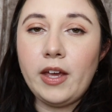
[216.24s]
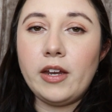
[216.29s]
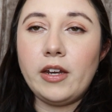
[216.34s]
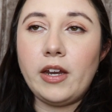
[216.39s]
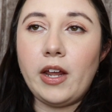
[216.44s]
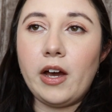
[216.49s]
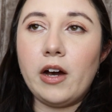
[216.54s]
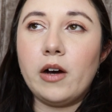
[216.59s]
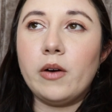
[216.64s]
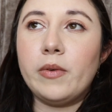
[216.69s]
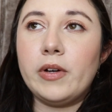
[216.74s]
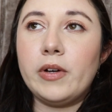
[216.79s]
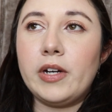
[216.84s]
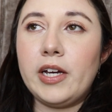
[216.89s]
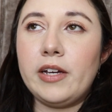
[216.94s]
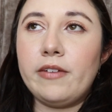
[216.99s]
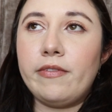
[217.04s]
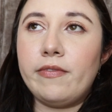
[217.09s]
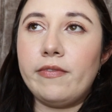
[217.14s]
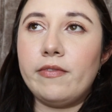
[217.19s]
Now, when
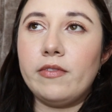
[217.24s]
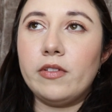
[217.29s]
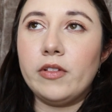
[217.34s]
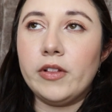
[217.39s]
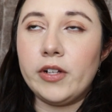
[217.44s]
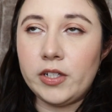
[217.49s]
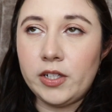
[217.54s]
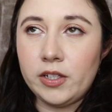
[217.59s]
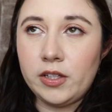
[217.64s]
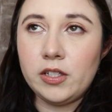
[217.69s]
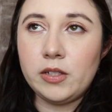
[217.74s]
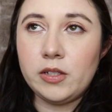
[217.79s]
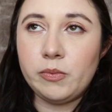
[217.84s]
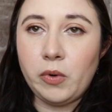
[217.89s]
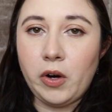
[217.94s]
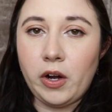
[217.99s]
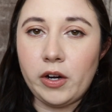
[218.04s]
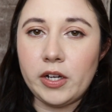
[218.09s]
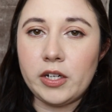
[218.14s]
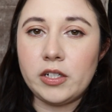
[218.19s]
I looked at this
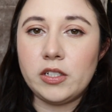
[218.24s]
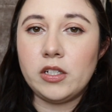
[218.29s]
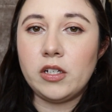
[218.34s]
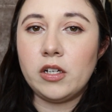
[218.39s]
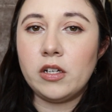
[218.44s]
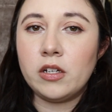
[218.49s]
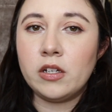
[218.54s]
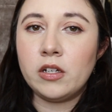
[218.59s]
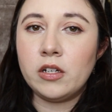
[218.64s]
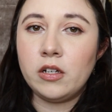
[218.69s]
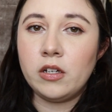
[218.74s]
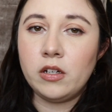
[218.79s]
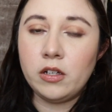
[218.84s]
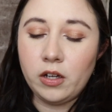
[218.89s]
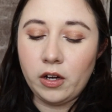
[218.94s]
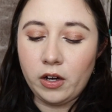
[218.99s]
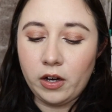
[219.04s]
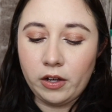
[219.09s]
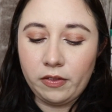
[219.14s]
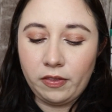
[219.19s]
product
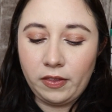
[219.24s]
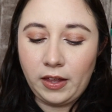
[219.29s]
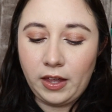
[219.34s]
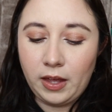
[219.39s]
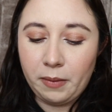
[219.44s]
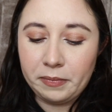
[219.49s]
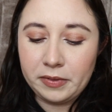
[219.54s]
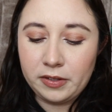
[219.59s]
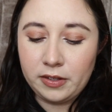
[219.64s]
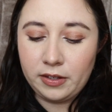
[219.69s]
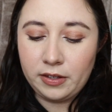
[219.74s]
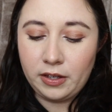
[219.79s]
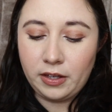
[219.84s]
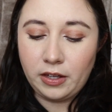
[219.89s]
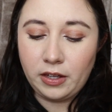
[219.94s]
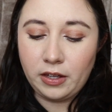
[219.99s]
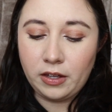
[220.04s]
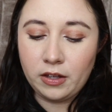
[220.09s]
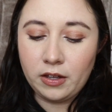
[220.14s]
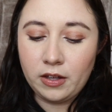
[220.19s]
on the
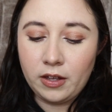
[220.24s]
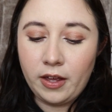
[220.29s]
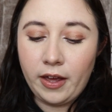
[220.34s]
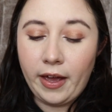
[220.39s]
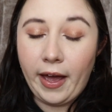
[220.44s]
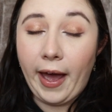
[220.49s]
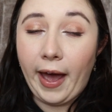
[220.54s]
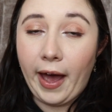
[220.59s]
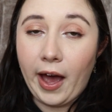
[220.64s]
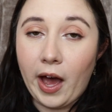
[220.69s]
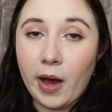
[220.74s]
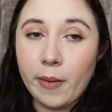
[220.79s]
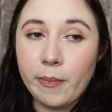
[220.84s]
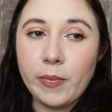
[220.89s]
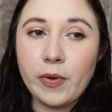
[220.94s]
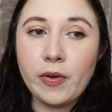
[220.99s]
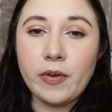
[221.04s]
Ipsy app,